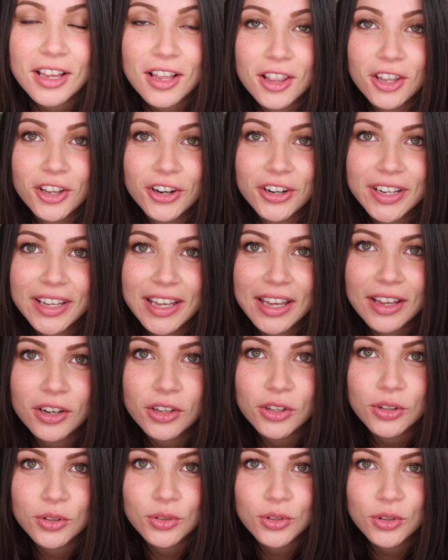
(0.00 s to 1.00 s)
Learning how to
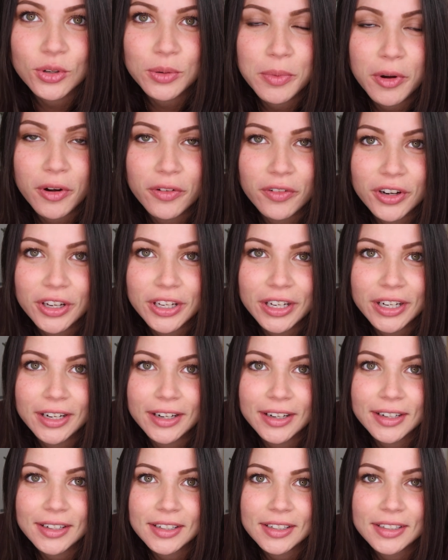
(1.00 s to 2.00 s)
YouTube over
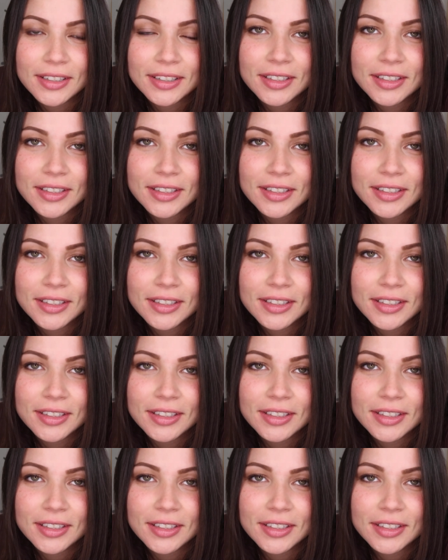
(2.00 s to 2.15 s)
here.